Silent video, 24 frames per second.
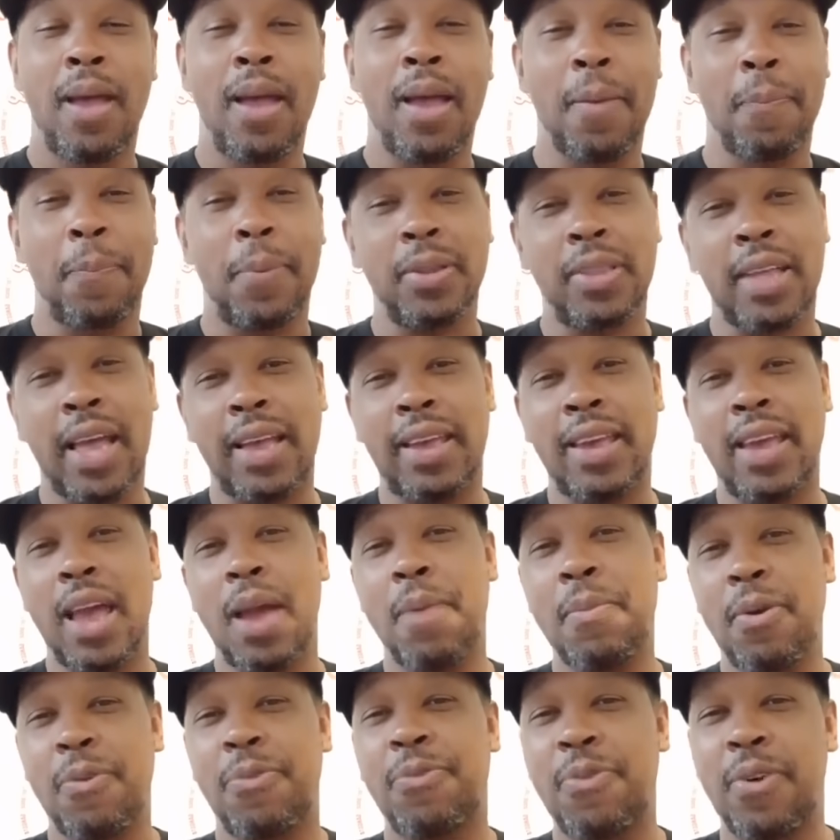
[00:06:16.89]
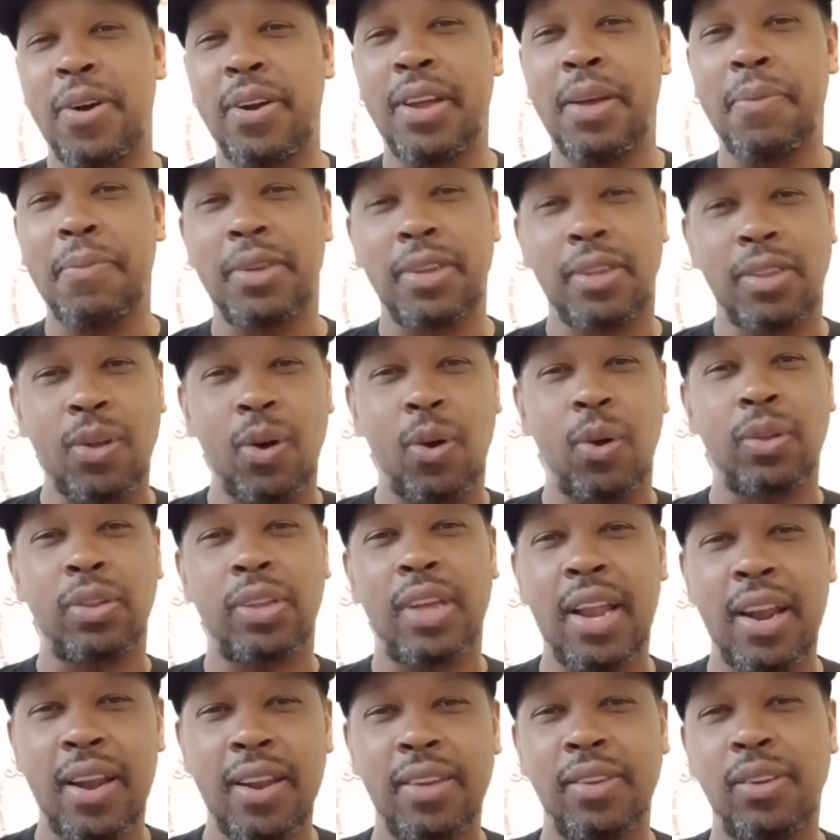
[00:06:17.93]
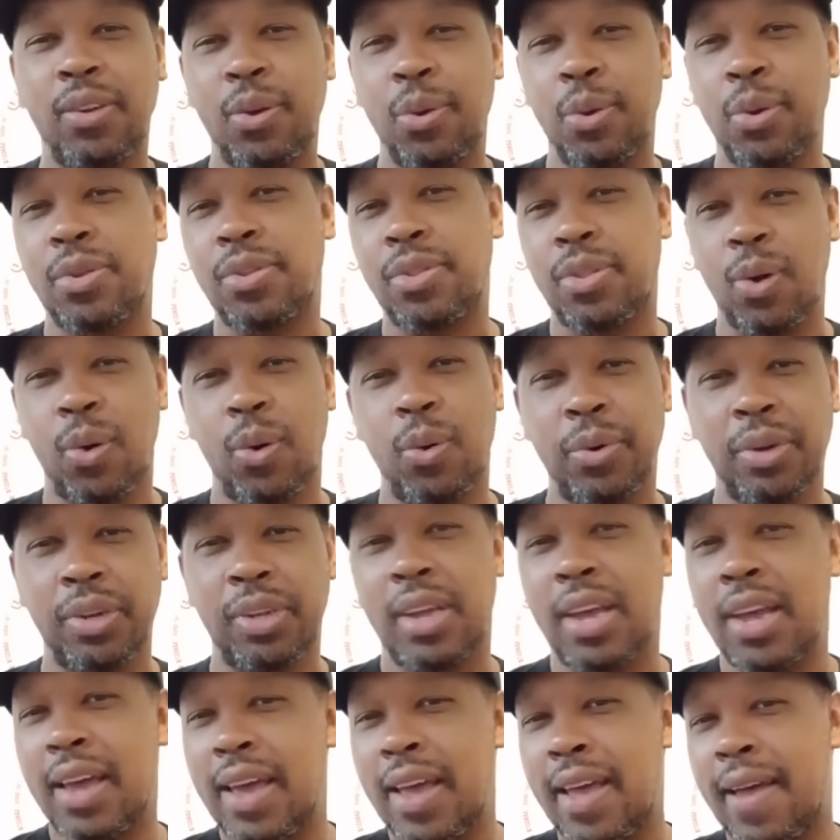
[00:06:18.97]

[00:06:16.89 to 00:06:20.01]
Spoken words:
and put that camera in front of him and start telling these hood stories,